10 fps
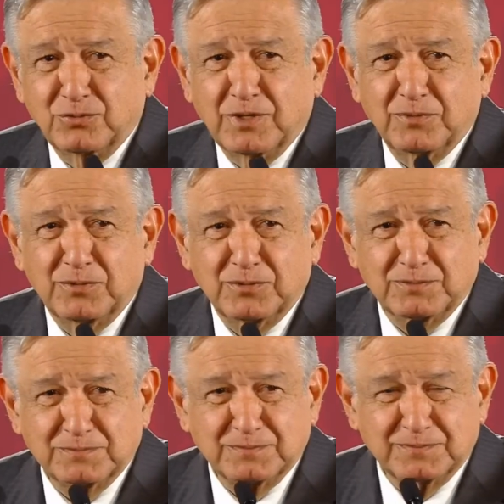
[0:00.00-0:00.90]
un avión.
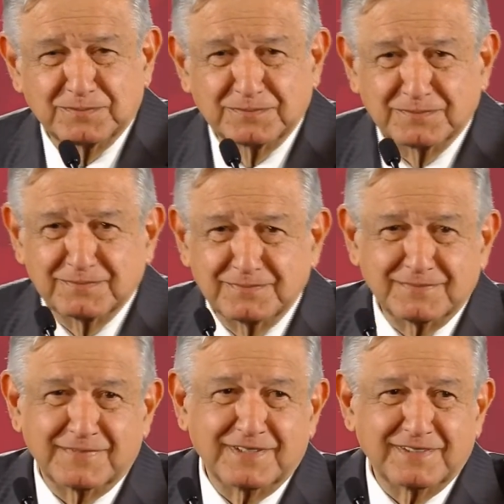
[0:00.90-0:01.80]
They're
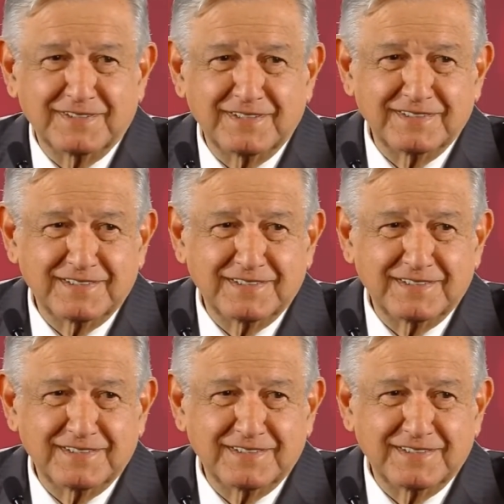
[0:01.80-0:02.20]
selling